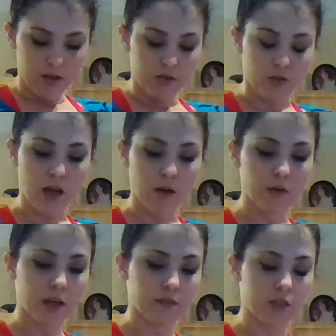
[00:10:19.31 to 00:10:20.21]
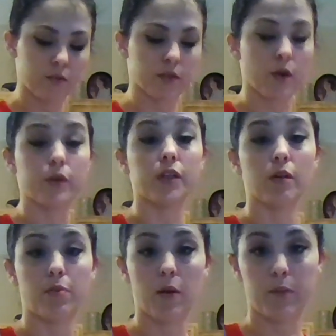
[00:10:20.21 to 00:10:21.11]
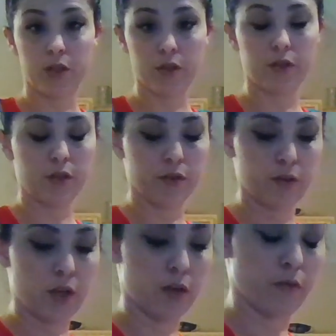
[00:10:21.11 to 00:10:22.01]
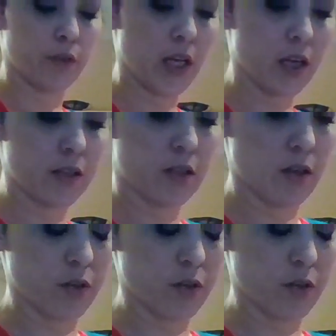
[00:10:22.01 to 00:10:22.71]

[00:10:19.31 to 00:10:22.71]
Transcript: so now what you have to do is go into your pump and turn your, link it to